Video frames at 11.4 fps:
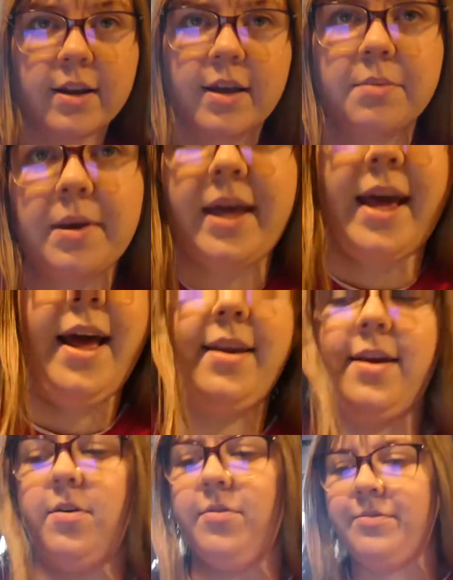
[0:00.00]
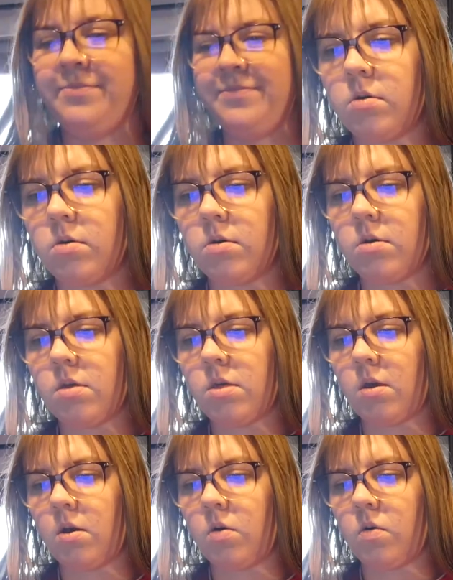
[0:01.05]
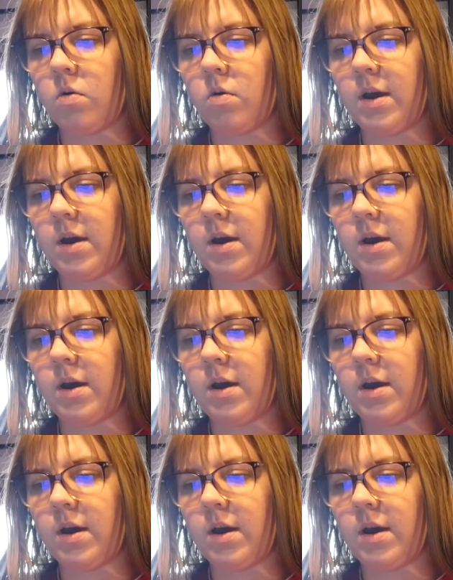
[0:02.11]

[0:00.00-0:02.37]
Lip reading: didn't get my cat down. So,